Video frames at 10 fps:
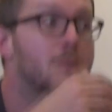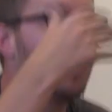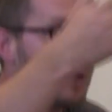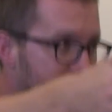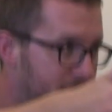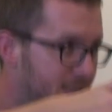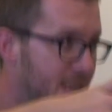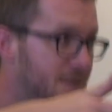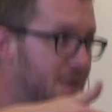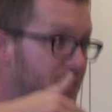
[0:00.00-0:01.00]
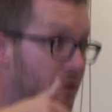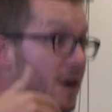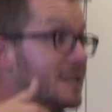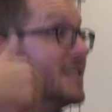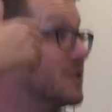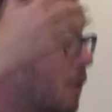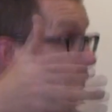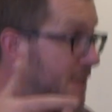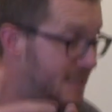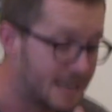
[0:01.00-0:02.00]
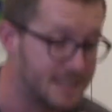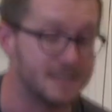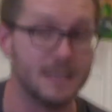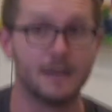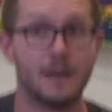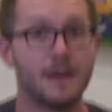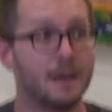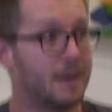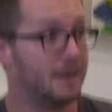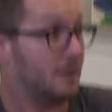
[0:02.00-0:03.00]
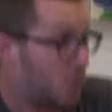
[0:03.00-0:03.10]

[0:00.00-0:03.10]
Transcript: pushes the system into crisis of necessity. And of